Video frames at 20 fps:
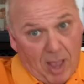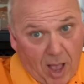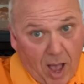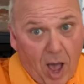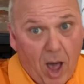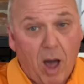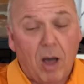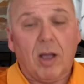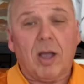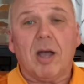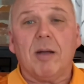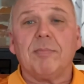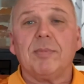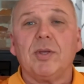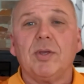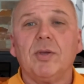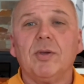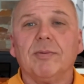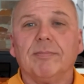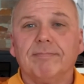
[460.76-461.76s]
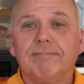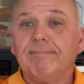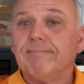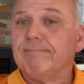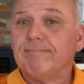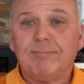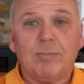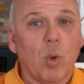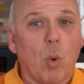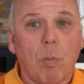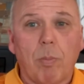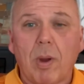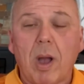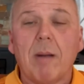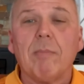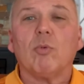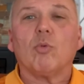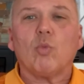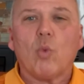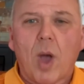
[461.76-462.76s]
I'll come to you. No
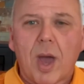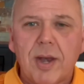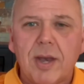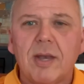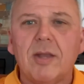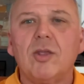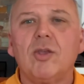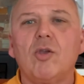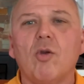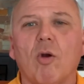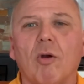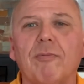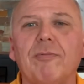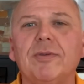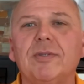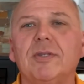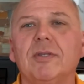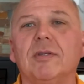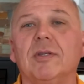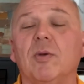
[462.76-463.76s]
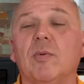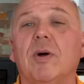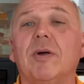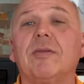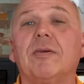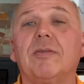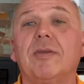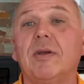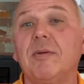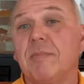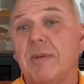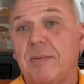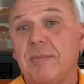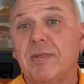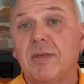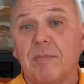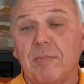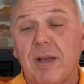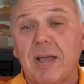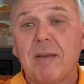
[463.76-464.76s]
problem. Run it in your facility. While they're there, maybe
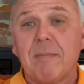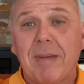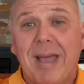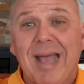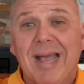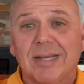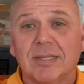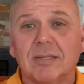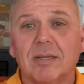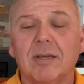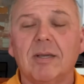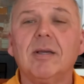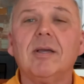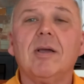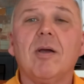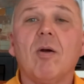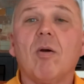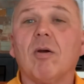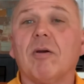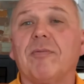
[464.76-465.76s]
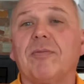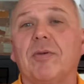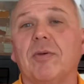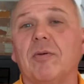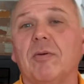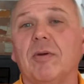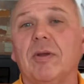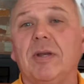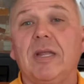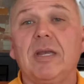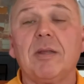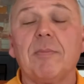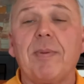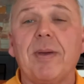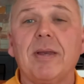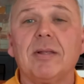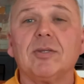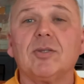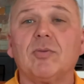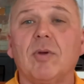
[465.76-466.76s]
they'll buy a mask. Or if you're an
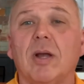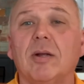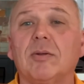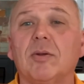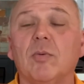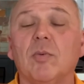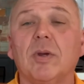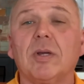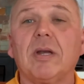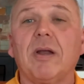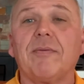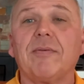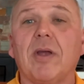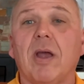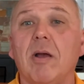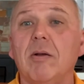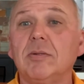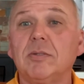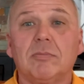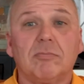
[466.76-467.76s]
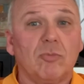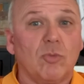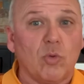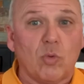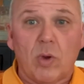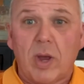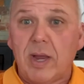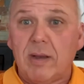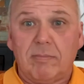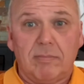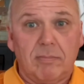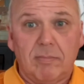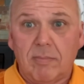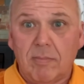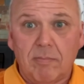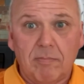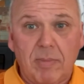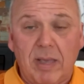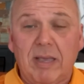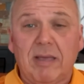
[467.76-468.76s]
independent instructor working out of your house, great.
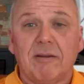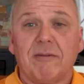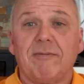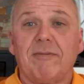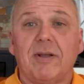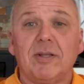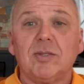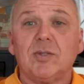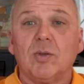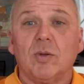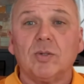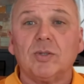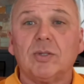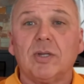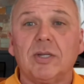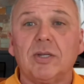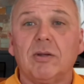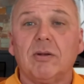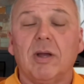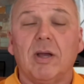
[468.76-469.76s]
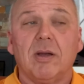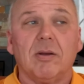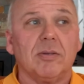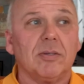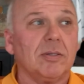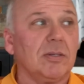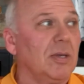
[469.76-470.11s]
Make it a fun social at your house.